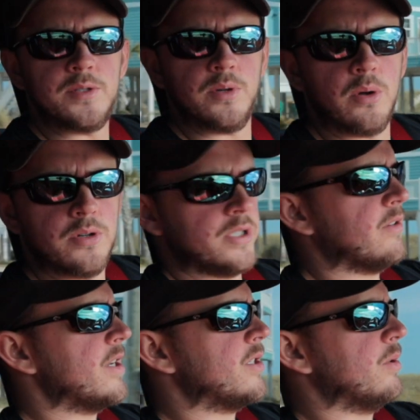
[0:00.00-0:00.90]
to an older
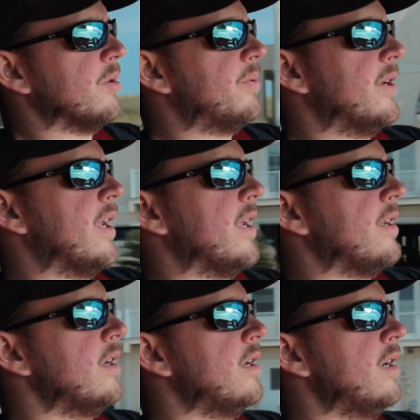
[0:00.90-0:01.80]
generation, you were to put
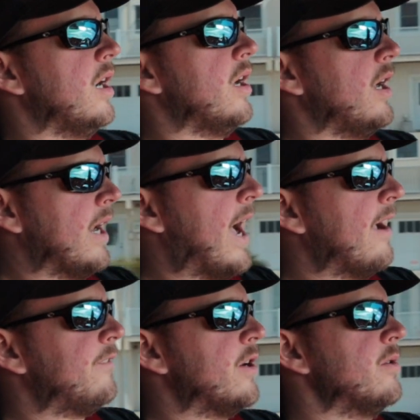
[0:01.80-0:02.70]
an
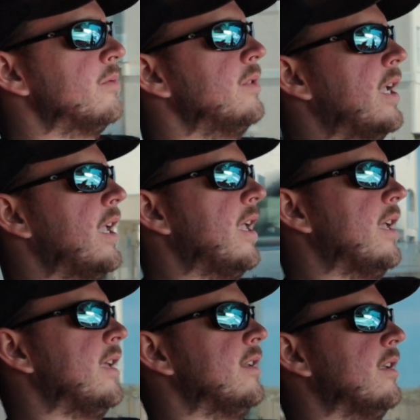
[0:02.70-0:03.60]
iPhone
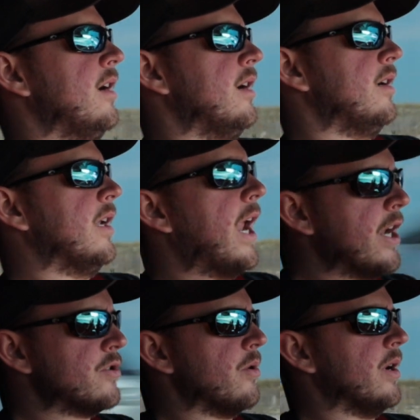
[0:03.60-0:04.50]
and an
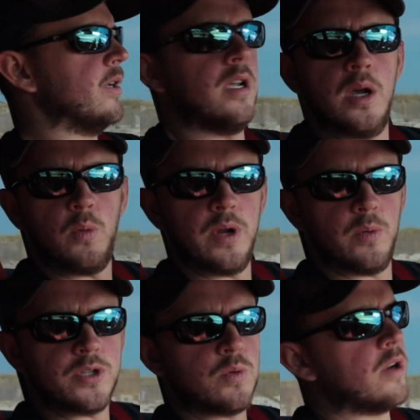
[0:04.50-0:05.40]
Android.
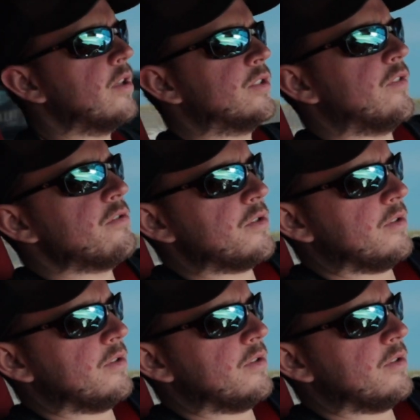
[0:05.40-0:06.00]
Which one of those phones